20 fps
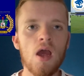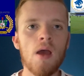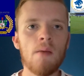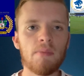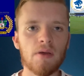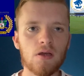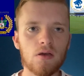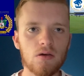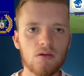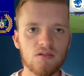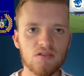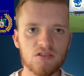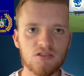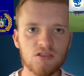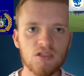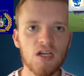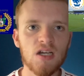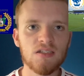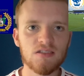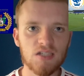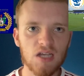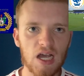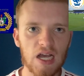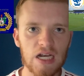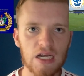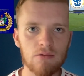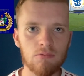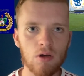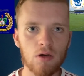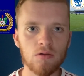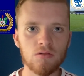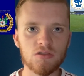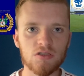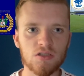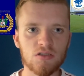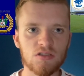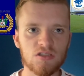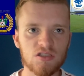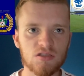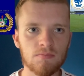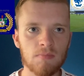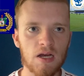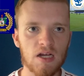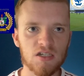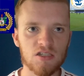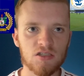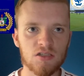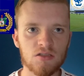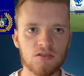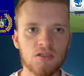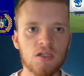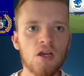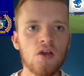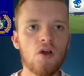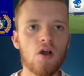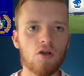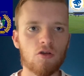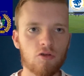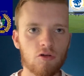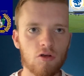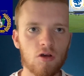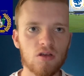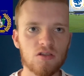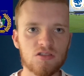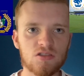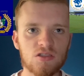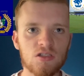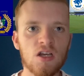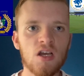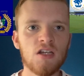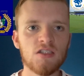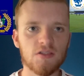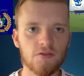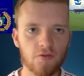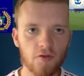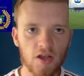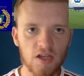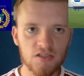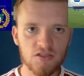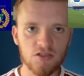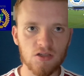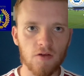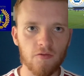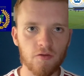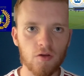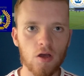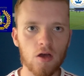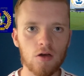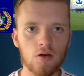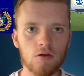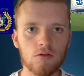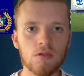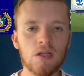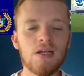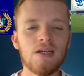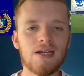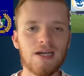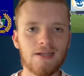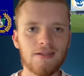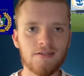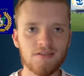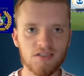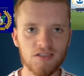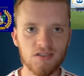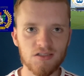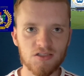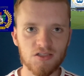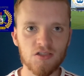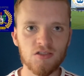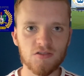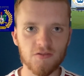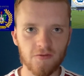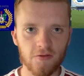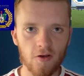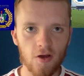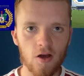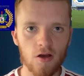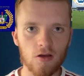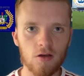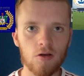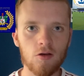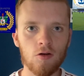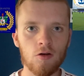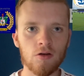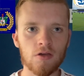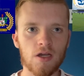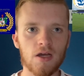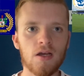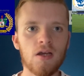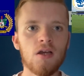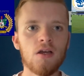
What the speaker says: because Tyler Walton smashed across the face-off goal and into the far corner